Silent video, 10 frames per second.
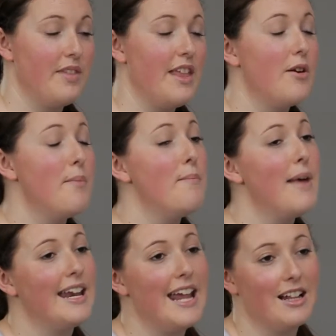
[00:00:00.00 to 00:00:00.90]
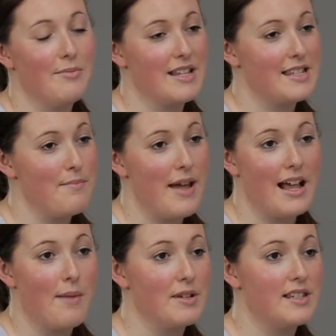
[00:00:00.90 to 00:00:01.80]
There are many elements that
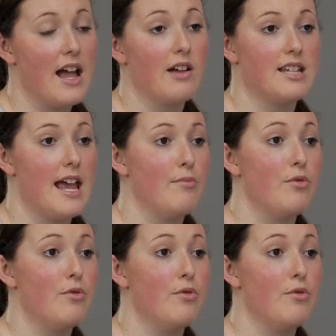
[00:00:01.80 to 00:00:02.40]
make up a style table,